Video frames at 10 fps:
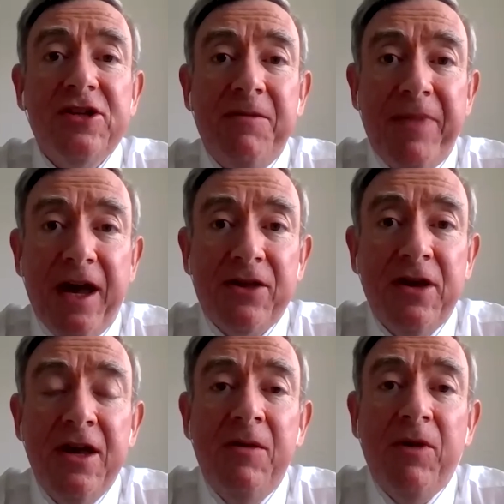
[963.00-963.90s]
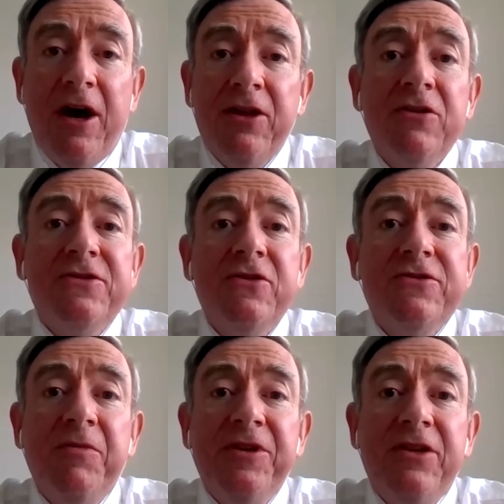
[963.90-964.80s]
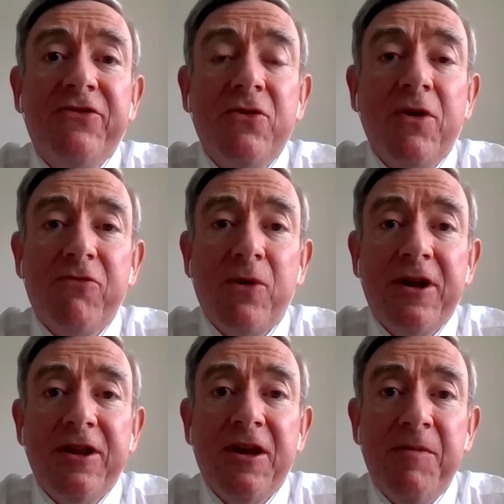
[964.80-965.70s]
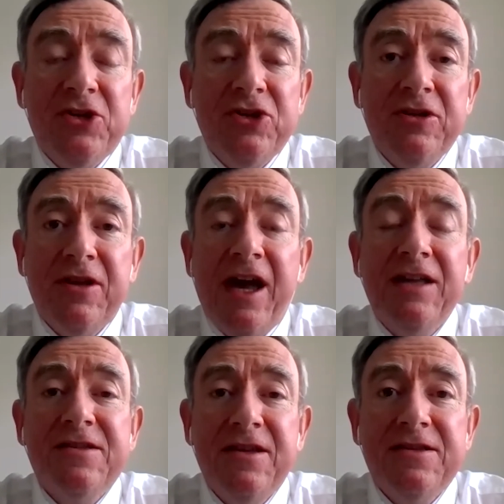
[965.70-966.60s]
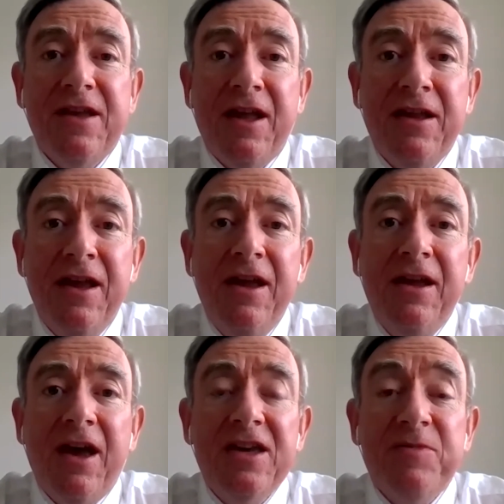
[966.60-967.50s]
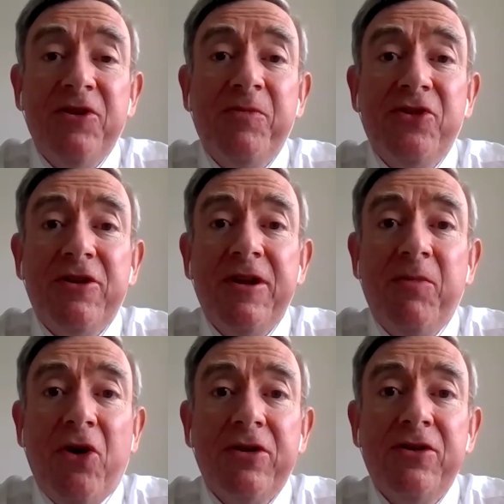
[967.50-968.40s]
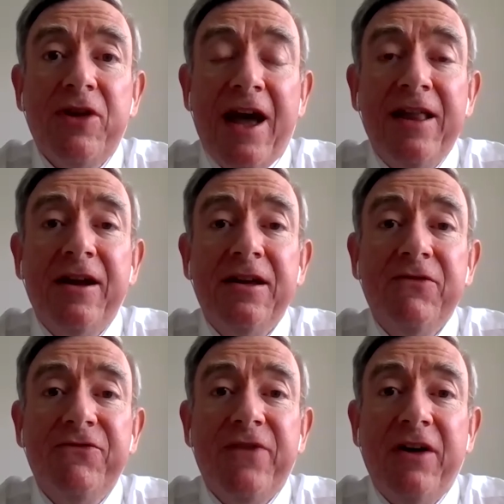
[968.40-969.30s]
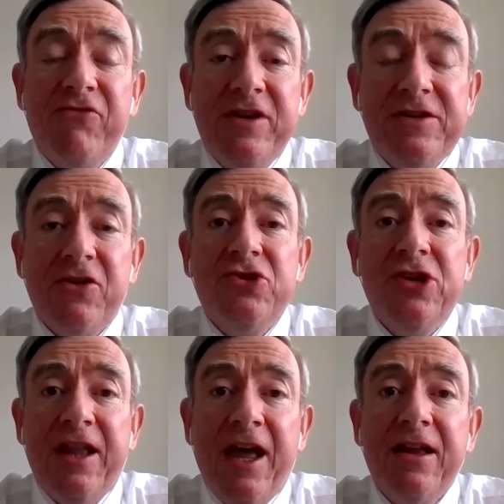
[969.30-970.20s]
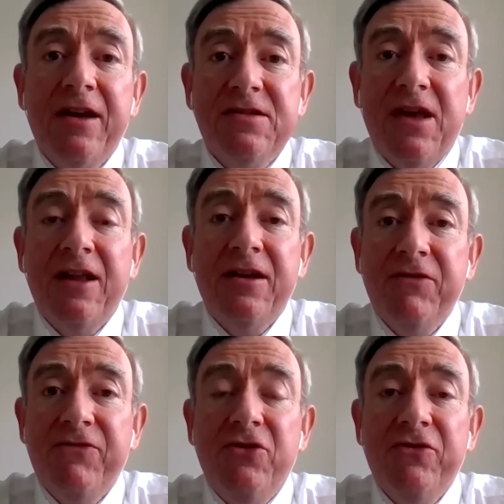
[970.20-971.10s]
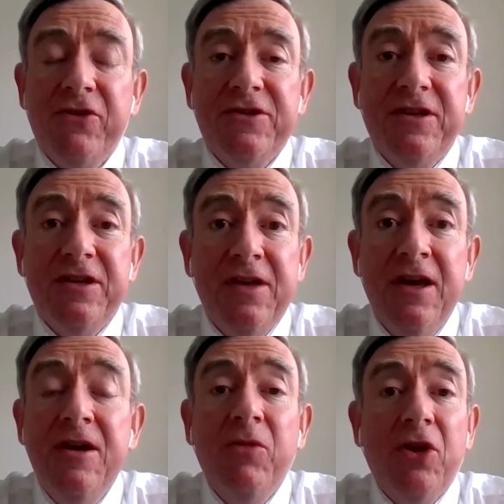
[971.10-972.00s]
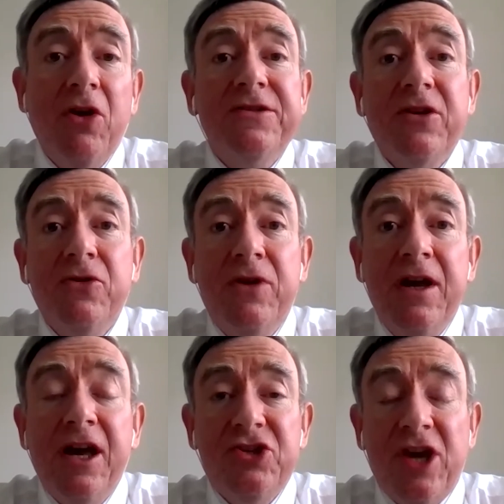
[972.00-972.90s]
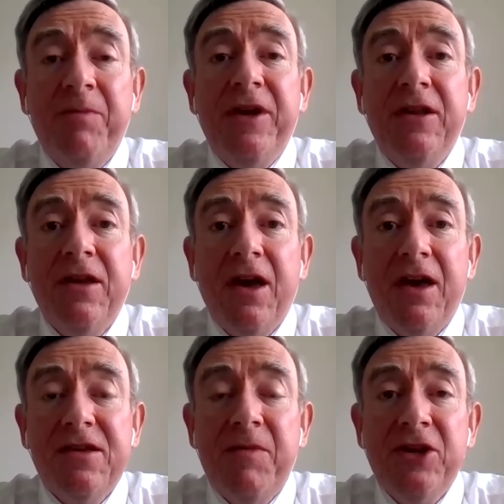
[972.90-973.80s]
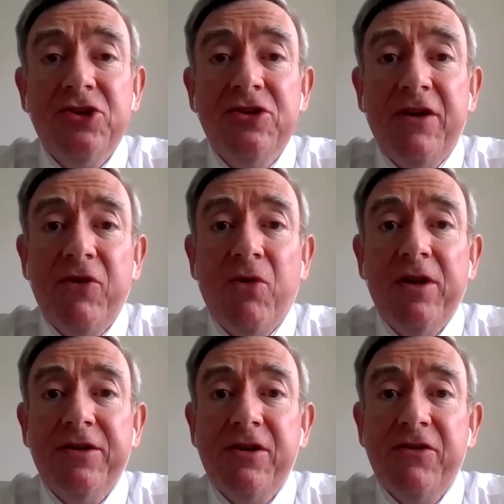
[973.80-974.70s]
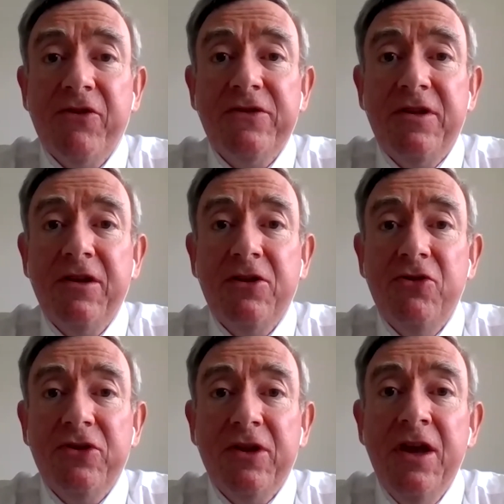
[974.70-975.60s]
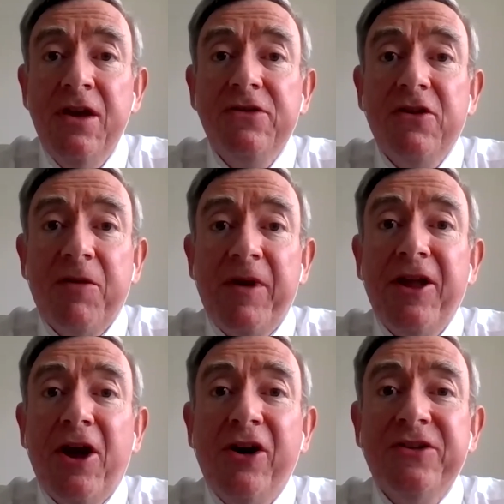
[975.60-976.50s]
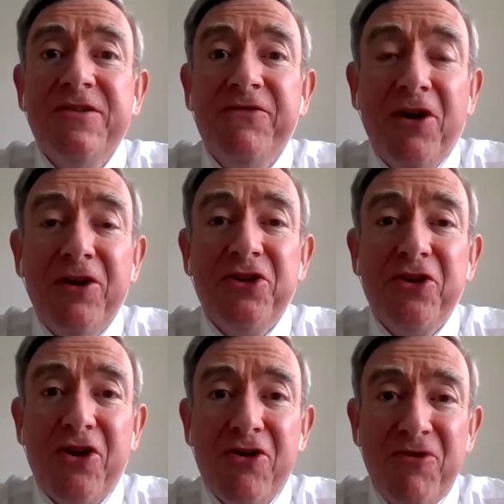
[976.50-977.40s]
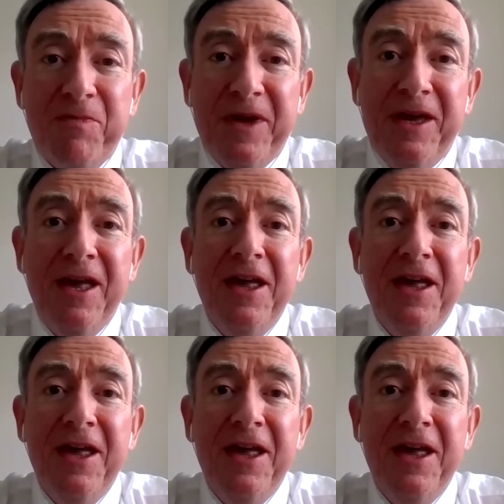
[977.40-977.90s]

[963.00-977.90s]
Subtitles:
impact, and also somebody through her work in the Commission and since then has been a particularly important ally of research and ally of universities, but also a champion, as I mentioned, of equality, diversity, inclusion. So Tamana Hossa fáilte currumpi,